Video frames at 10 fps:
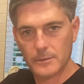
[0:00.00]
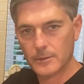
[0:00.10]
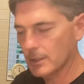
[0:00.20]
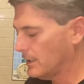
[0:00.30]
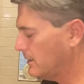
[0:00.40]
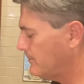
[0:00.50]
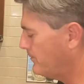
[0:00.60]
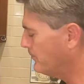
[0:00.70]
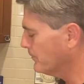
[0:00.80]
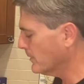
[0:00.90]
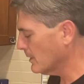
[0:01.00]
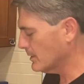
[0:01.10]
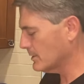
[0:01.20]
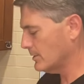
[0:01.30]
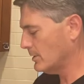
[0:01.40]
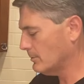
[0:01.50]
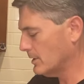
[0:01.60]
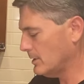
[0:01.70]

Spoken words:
Okay. So I'm going to